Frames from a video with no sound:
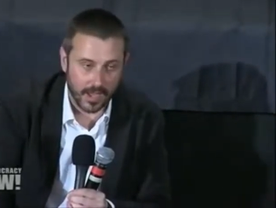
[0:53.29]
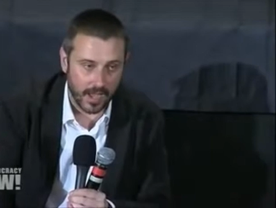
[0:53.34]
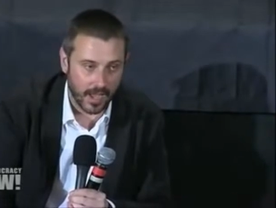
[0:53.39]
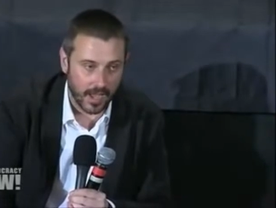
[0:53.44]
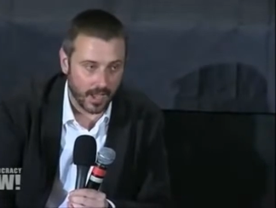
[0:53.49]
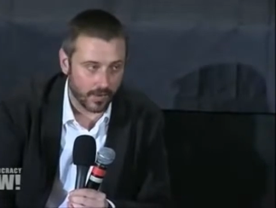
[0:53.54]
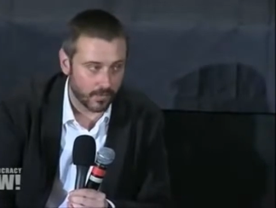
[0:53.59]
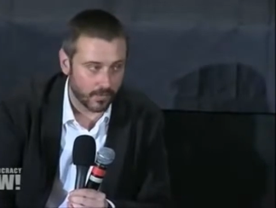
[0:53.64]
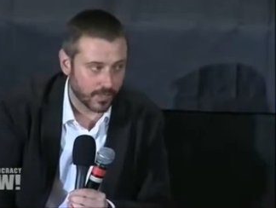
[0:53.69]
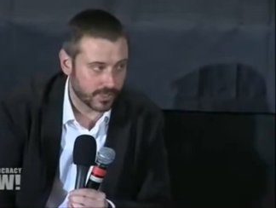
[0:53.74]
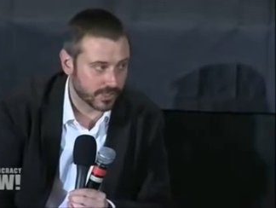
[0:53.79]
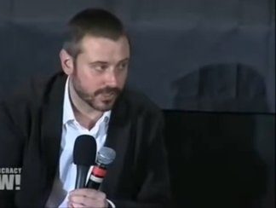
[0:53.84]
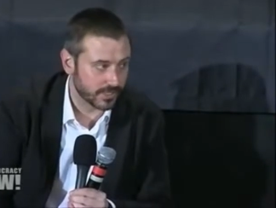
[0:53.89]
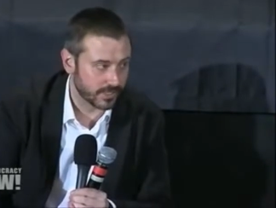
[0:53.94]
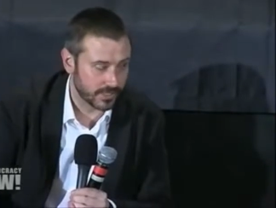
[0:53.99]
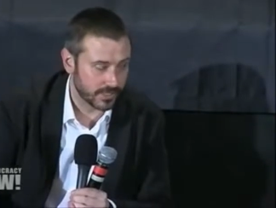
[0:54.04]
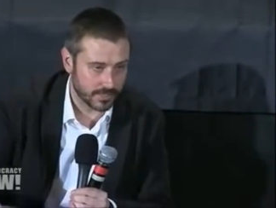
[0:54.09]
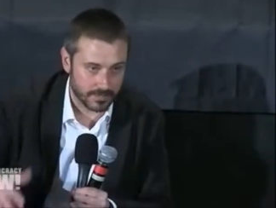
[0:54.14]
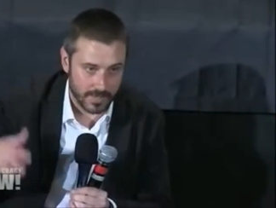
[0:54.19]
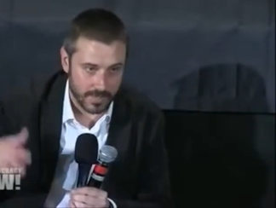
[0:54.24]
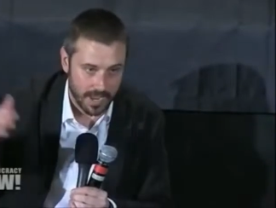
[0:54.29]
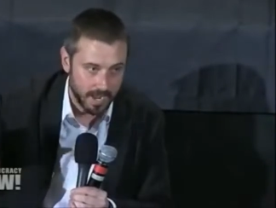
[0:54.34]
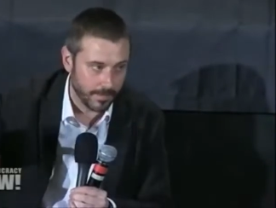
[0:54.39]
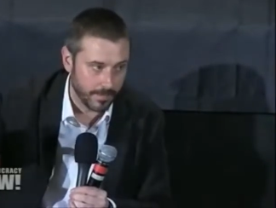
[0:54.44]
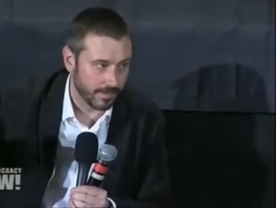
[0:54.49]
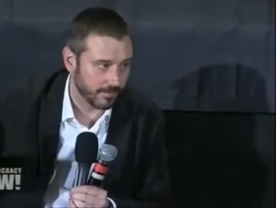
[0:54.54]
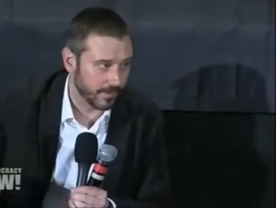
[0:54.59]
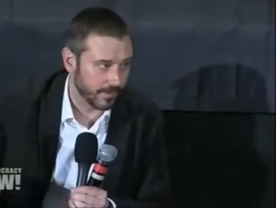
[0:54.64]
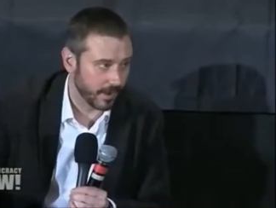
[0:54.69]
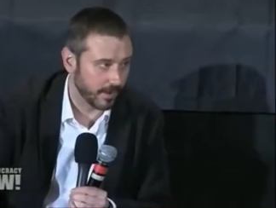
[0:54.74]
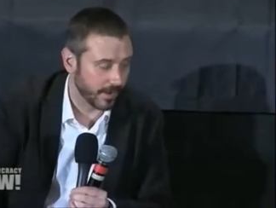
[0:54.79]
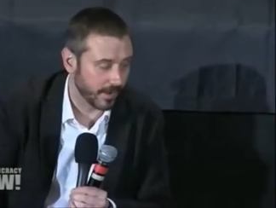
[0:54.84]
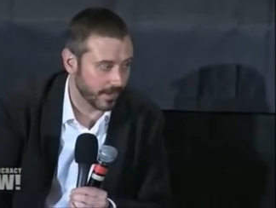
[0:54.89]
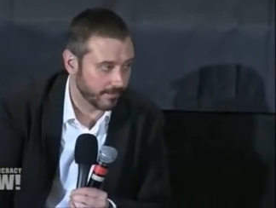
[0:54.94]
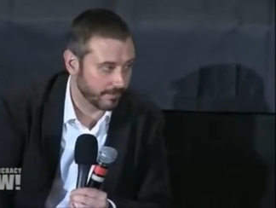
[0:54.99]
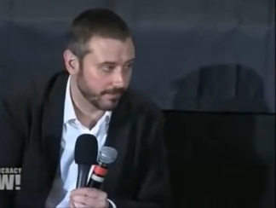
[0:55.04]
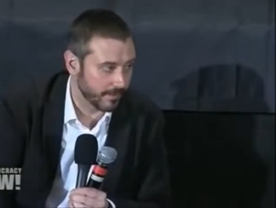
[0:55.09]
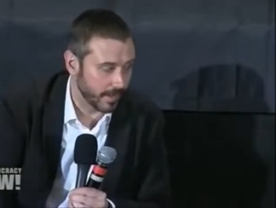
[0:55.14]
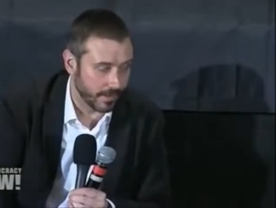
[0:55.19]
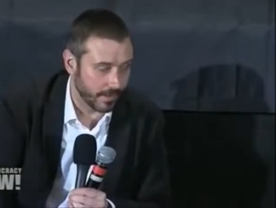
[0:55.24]
uh, which is made up of
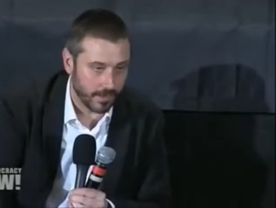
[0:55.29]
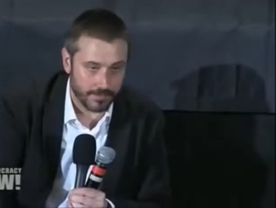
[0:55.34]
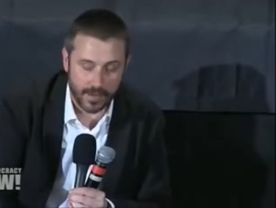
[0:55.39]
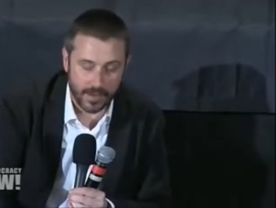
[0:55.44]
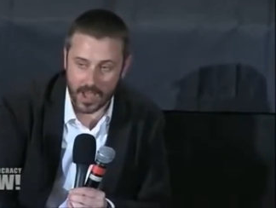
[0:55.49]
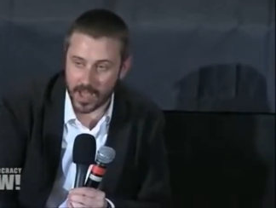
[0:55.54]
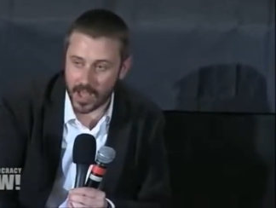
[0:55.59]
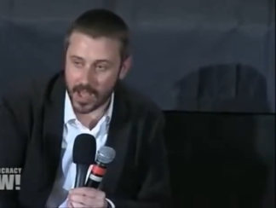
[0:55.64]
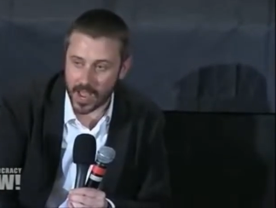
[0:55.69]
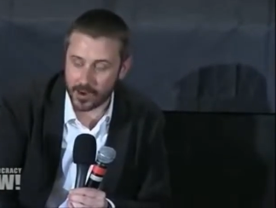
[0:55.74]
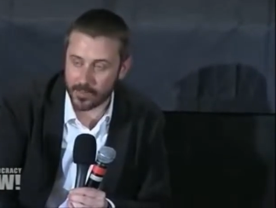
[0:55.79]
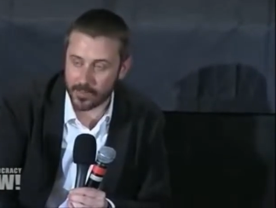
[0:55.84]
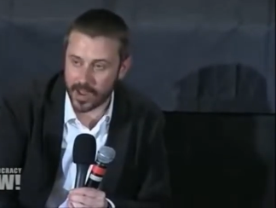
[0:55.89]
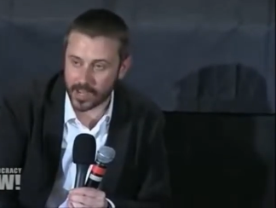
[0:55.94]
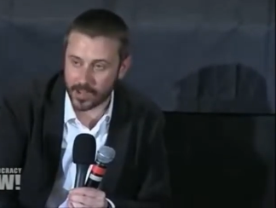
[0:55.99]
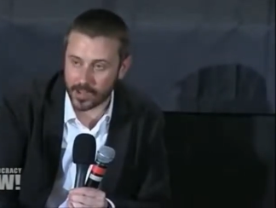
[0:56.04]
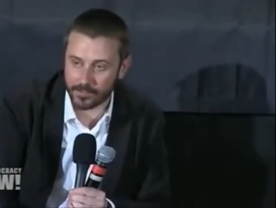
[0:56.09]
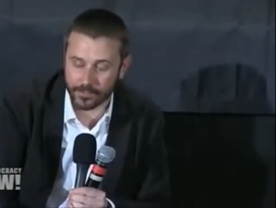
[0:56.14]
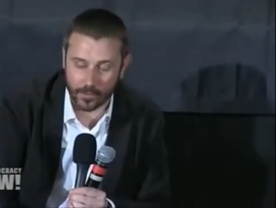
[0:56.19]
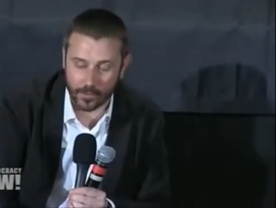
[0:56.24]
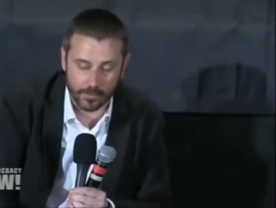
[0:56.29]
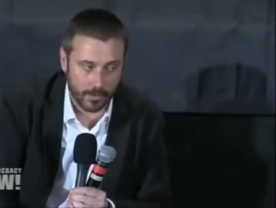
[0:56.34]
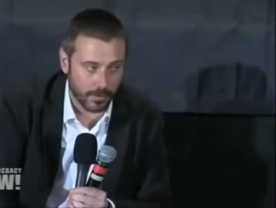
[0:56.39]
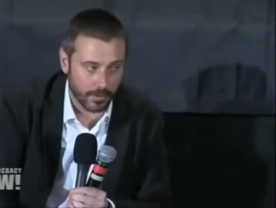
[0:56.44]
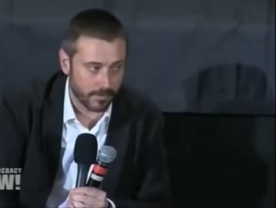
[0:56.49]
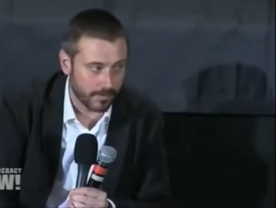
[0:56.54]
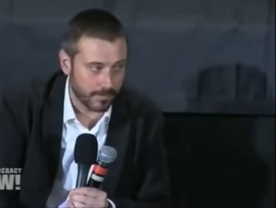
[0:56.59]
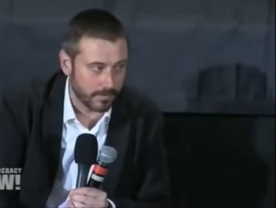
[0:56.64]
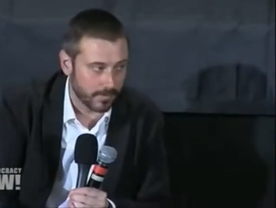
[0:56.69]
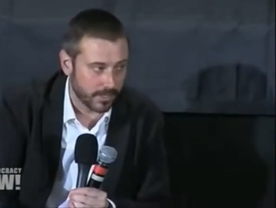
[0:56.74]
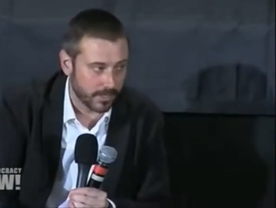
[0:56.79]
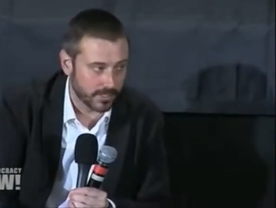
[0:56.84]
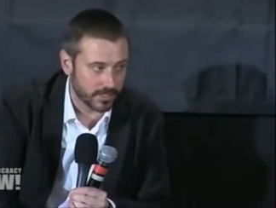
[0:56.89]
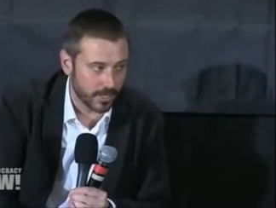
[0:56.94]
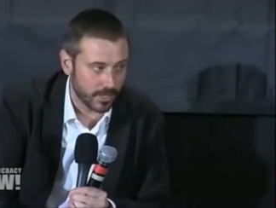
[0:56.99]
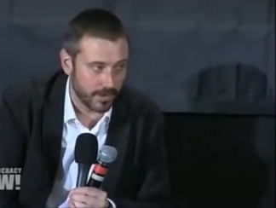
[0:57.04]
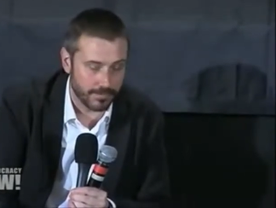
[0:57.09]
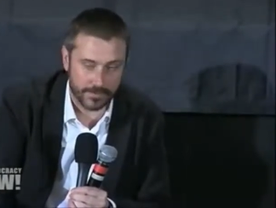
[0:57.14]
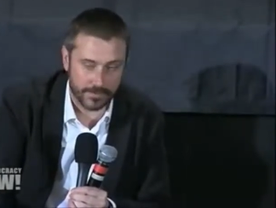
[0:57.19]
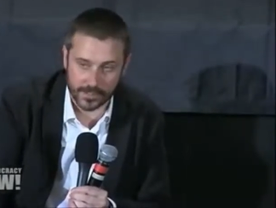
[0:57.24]
very of high-ranking former
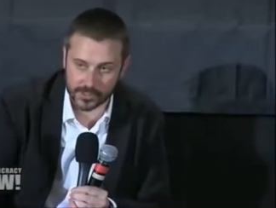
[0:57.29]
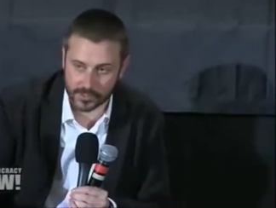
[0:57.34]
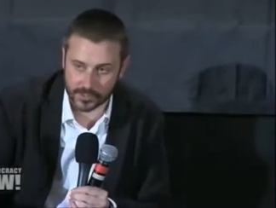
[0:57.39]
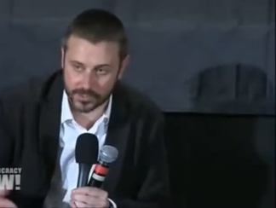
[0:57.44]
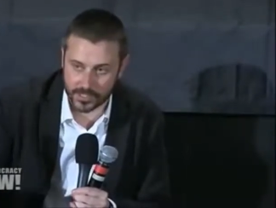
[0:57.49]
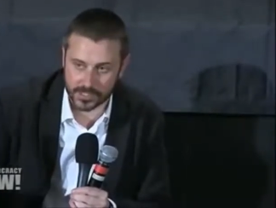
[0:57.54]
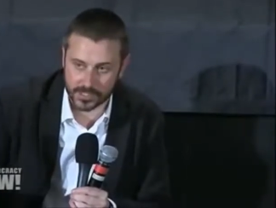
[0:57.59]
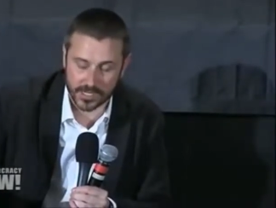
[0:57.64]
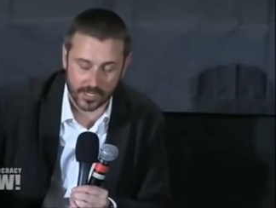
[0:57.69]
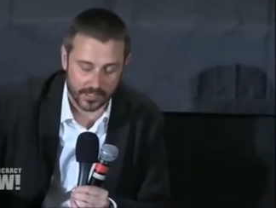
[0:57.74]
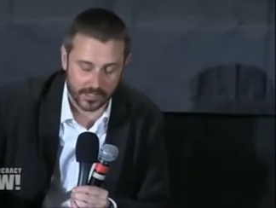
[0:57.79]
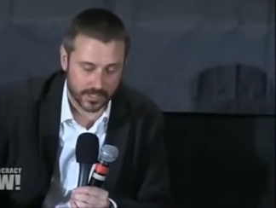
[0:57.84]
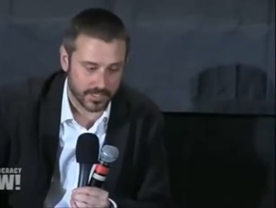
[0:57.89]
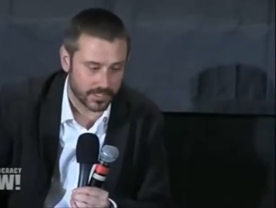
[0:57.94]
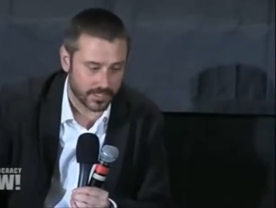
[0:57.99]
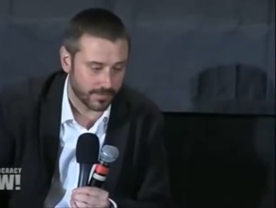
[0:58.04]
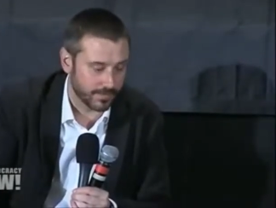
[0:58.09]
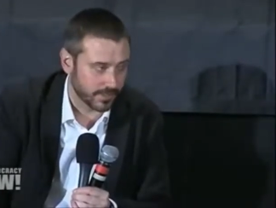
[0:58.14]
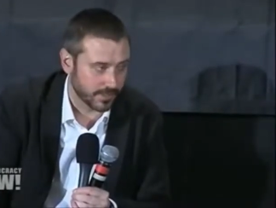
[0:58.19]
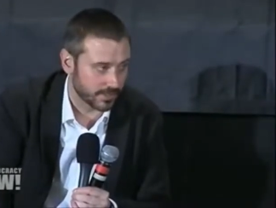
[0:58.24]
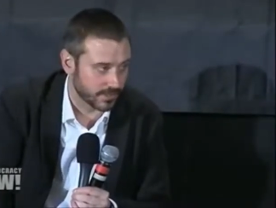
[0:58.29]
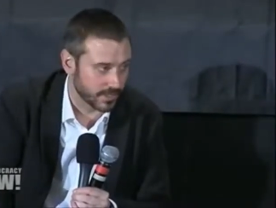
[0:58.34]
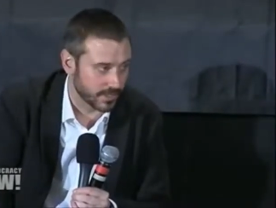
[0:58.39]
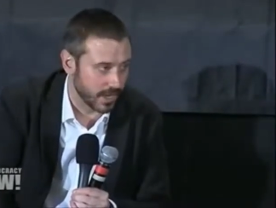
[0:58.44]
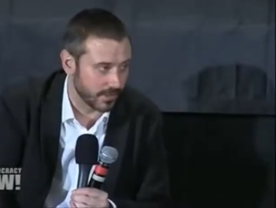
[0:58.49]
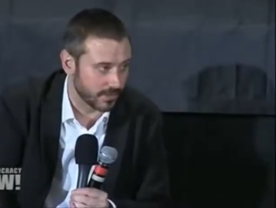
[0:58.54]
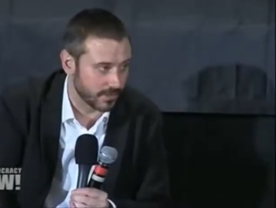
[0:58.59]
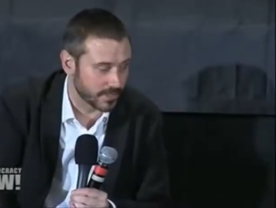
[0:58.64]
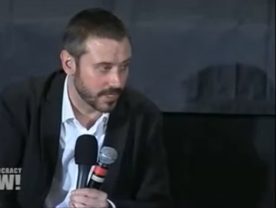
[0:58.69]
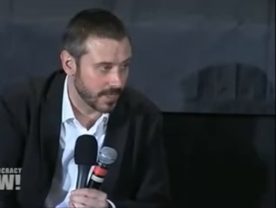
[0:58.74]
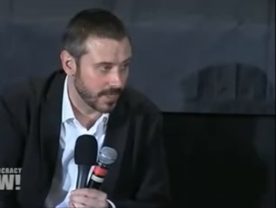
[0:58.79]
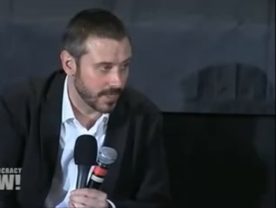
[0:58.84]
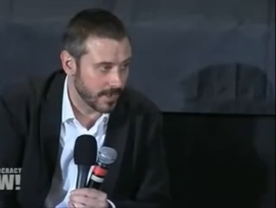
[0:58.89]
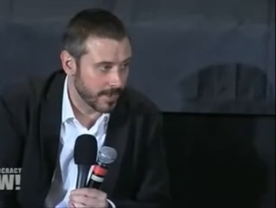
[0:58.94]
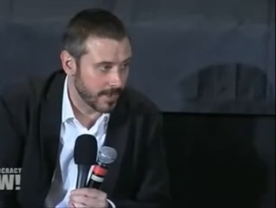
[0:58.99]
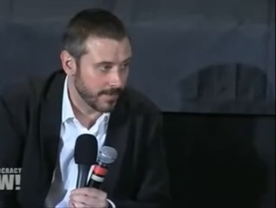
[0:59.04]
military officials, intelligence officials, and others.